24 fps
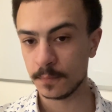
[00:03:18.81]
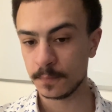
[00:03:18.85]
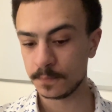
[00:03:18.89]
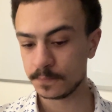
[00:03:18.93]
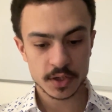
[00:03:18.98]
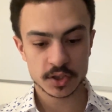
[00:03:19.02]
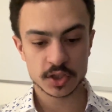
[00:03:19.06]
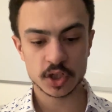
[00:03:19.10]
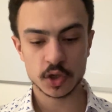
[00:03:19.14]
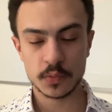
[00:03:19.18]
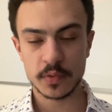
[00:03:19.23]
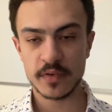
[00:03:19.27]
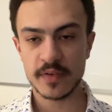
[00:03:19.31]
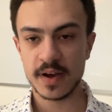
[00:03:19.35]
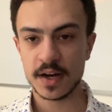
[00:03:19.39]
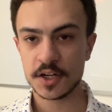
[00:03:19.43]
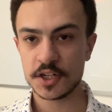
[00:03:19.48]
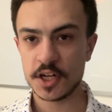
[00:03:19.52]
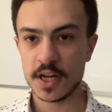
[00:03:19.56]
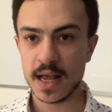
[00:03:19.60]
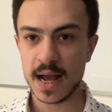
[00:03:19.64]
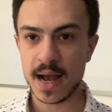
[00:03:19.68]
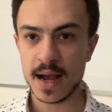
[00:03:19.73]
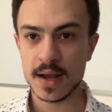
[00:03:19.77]
So we've
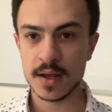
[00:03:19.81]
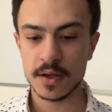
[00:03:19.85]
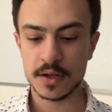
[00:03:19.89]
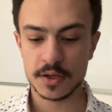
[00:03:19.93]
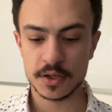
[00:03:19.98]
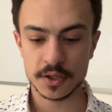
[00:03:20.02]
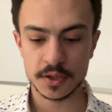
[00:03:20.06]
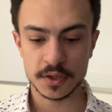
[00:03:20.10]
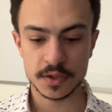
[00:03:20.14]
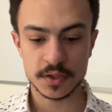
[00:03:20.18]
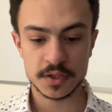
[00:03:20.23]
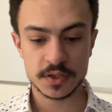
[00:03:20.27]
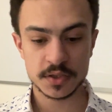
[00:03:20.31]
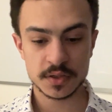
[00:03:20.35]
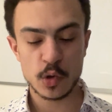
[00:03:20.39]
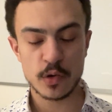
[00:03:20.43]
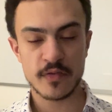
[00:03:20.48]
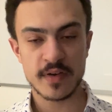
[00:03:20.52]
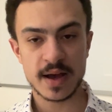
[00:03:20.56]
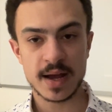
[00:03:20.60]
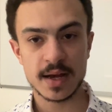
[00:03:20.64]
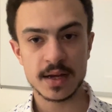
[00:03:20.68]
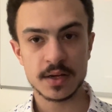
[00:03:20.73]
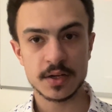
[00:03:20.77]
actually anchored
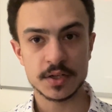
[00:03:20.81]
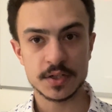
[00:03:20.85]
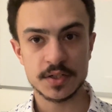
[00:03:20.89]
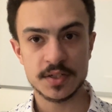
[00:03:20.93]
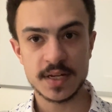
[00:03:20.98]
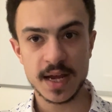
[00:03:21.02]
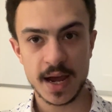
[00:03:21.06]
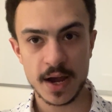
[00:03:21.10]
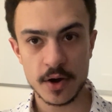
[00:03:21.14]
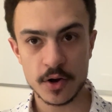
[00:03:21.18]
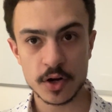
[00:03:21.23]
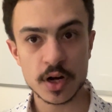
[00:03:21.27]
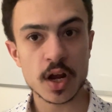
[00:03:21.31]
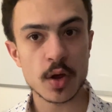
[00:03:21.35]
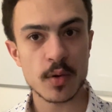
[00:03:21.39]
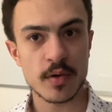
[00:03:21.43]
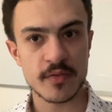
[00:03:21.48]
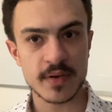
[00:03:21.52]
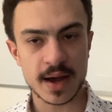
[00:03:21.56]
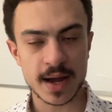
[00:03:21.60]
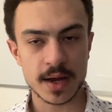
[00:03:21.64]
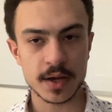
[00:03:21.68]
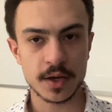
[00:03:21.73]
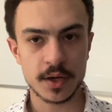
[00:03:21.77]
down and we've
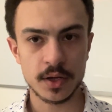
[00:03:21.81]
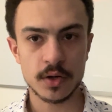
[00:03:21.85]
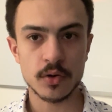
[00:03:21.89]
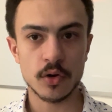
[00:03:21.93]
anchored